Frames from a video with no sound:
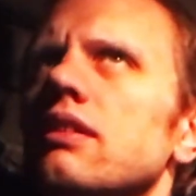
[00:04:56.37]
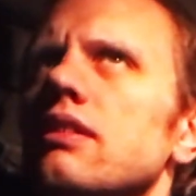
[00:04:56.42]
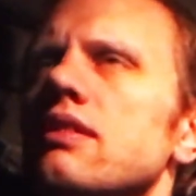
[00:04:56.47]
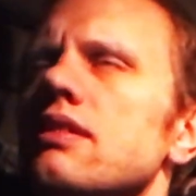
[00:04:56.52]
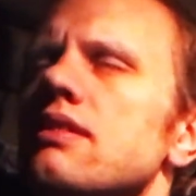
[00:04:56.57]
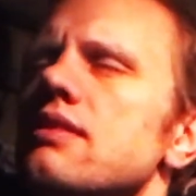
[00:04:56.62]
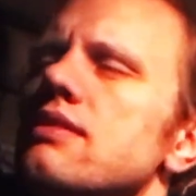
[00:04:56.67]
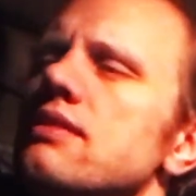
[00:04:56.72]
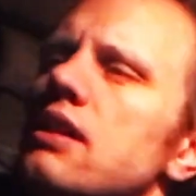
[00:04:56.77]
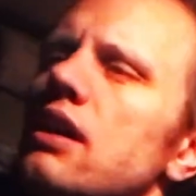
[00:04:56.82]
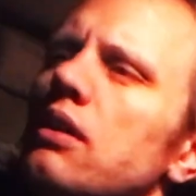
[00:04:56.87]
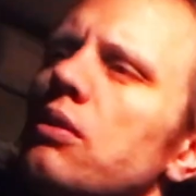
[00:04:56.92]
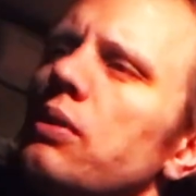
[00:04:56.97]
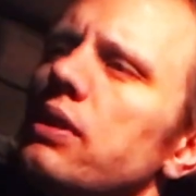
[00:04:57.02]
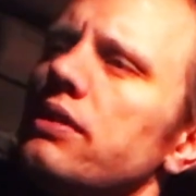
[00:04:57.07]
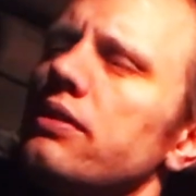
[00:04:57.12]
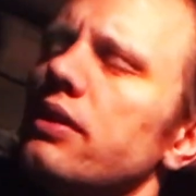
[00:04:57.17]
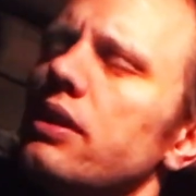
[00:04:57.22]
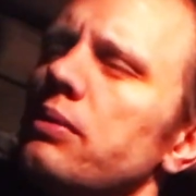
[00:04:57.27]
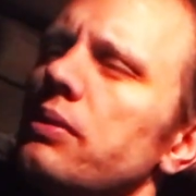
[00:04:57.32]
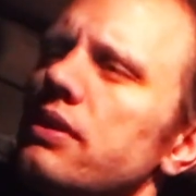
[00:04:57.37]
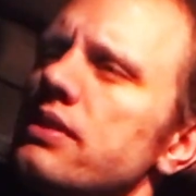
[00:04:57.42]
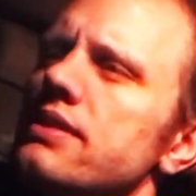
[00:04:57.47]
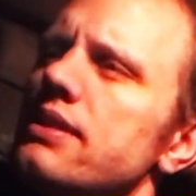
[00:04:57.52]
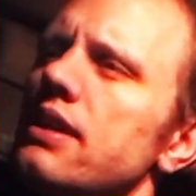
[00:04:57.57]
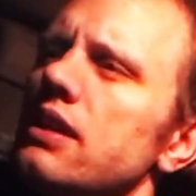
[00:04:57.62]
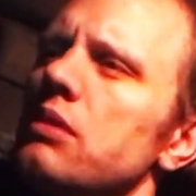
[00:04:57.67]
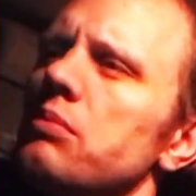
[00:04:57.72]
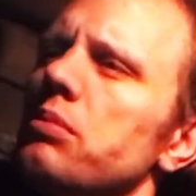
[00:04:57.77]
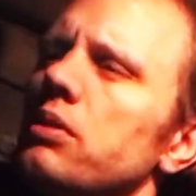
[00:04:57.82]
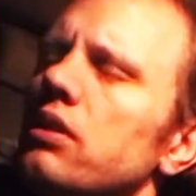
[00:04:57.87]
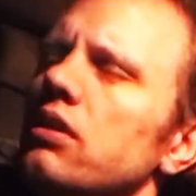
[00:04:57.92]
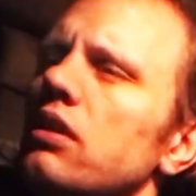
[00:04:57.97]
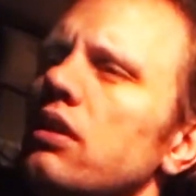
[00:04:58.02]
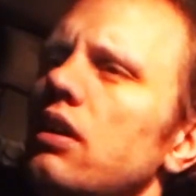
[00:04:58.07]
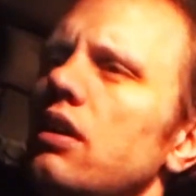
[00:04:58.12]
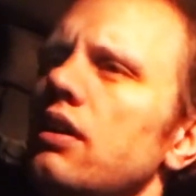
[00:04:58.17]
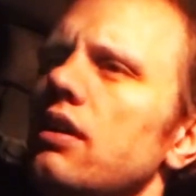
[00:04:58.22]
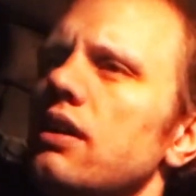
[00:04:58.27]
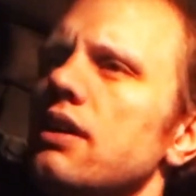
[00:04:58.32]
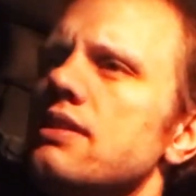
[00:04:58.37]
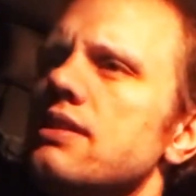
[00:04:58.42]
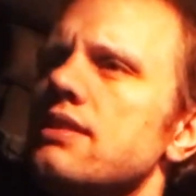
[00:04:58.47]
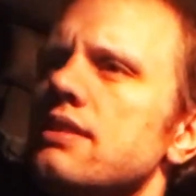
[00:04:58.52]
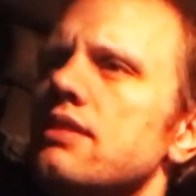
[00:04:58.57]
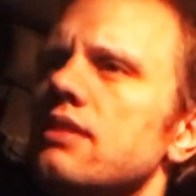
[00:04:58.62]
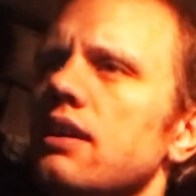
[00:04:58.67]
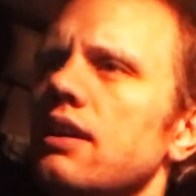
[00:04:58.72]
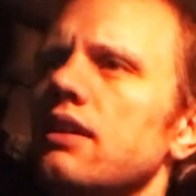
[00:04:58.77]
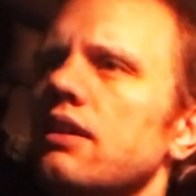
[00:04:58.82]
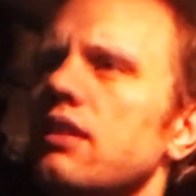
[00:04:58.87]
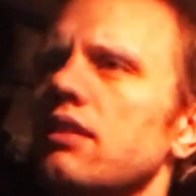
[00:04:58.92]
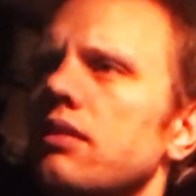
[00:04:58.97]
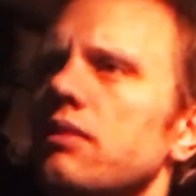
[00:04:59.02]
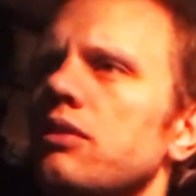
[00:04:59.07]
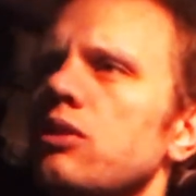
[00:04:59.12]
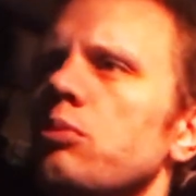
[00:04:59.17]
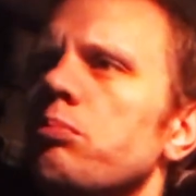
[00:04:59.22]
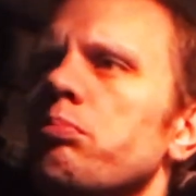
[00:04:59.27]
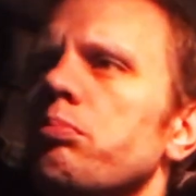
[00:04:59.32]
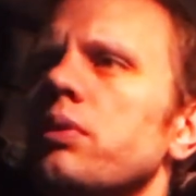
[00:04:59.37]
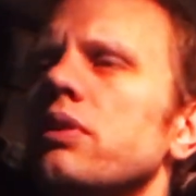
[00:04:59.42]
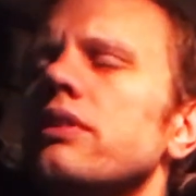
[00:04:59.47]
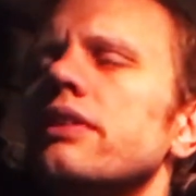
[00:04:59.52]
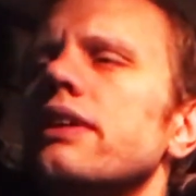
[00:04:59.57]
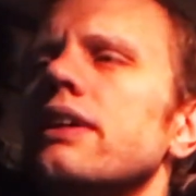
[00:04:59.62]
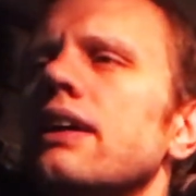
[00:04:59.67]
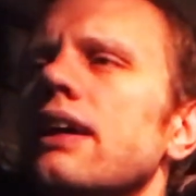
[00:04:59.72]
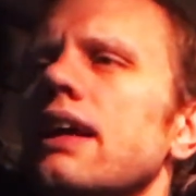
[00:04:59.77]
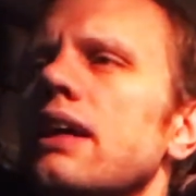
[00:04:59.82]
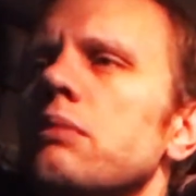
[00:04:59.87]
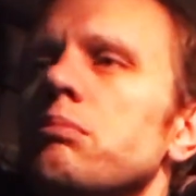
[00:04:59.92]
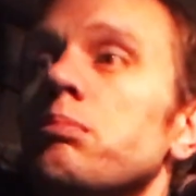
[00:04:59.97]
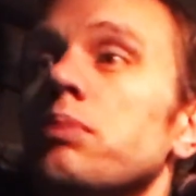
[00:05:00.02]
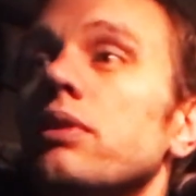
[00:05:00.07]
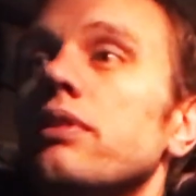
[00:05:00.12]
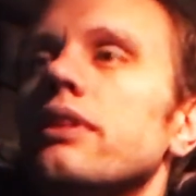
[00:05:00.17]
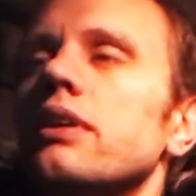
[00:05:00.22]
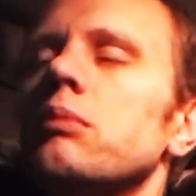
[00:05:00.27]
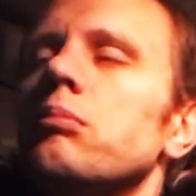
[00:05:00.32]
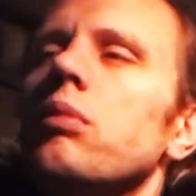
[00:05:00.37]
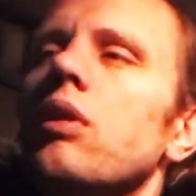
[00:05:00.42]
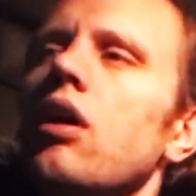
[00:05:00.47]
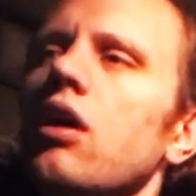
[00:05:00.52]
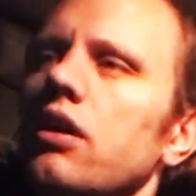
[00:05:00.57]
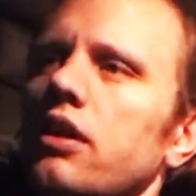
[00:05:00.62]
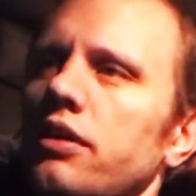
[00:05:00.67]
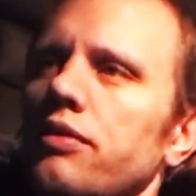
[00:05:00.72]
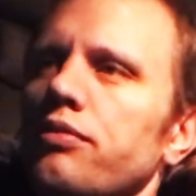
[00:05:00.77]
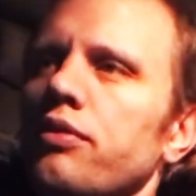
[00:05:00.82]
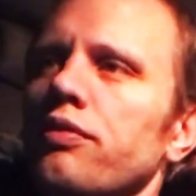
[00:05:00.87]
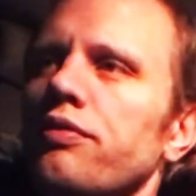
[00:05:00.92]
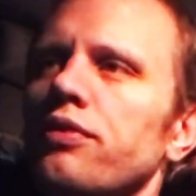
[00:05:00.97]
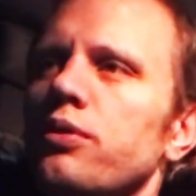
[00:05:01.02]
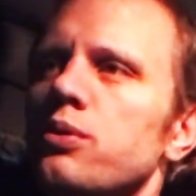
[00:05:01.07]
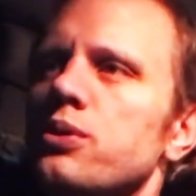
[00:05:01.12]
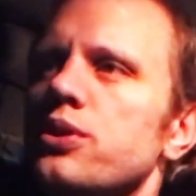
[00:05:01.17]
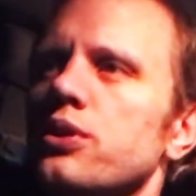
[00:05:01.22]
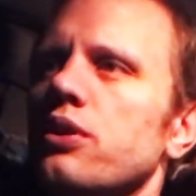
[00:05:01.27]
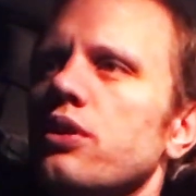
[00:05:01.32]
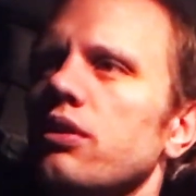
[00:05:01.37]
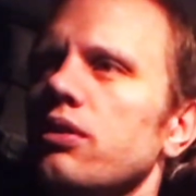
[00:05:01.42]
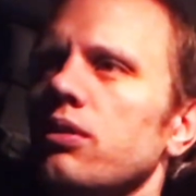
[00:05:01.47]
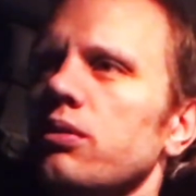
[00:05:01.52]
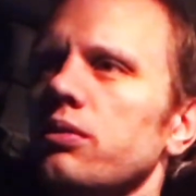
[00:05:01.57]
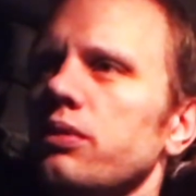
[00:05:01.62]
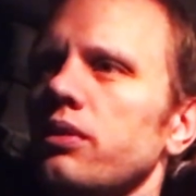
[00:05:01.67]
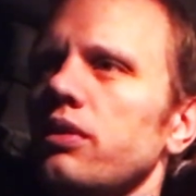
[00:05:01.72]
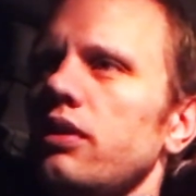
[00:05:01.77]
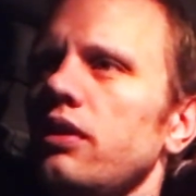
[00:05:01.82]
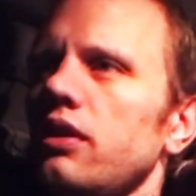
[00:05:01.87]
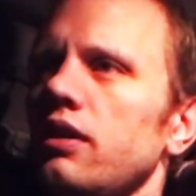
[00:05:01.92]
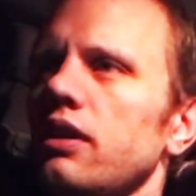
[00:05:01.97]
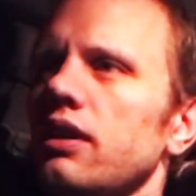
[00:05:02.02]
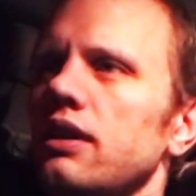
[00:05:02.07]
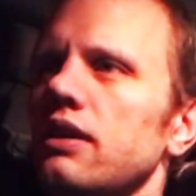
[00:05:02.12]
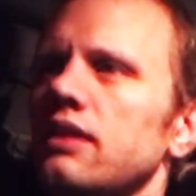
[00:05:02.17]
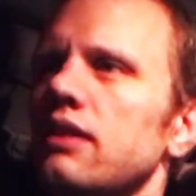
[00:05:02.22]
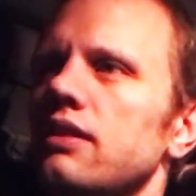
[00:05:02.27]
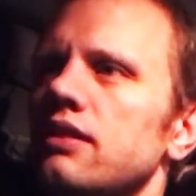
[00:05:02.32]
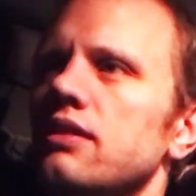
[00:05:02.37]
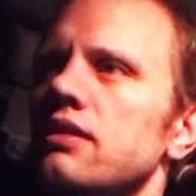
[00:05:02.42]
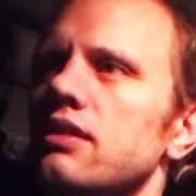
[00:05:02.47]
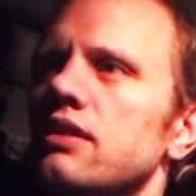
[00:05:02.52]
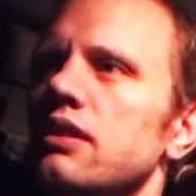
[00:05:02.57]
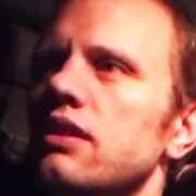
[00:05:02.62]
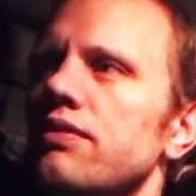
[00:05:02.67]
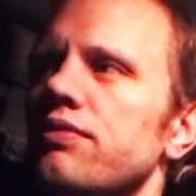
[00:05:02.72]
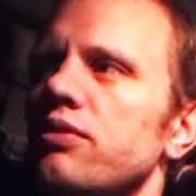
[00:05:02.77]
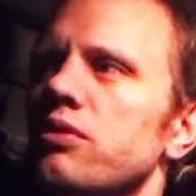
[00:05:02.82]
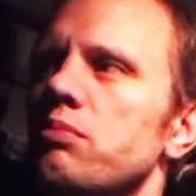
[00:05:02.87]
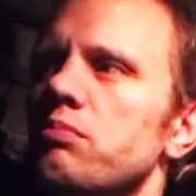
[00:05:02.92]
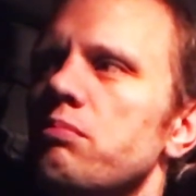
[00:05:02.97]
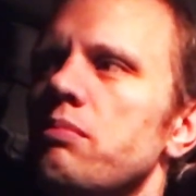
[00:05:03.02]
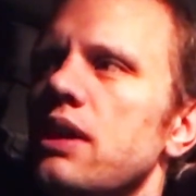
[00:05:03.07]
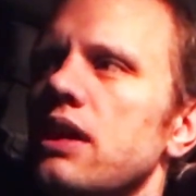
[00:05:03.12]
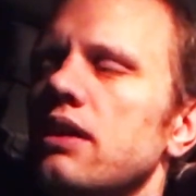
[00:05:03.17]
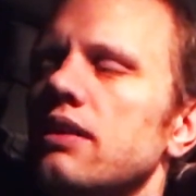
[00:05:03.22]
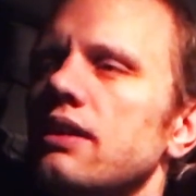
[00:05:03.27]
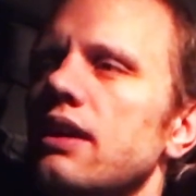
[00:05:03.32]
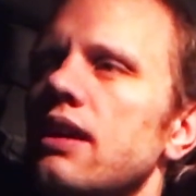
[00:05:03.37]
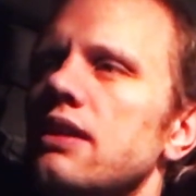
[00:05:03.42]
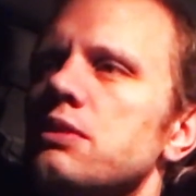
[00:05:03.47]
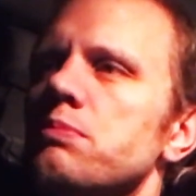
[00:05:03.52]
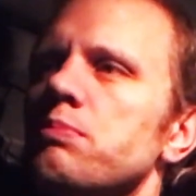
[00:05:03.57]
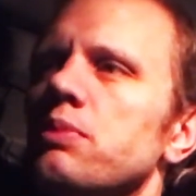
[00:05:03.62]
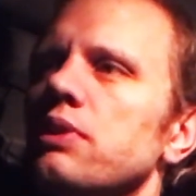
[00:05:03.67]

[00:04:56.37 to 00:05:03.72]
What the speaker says: this is not quite the right way to say it, but It's like you're building a building block for future code. And if you make nice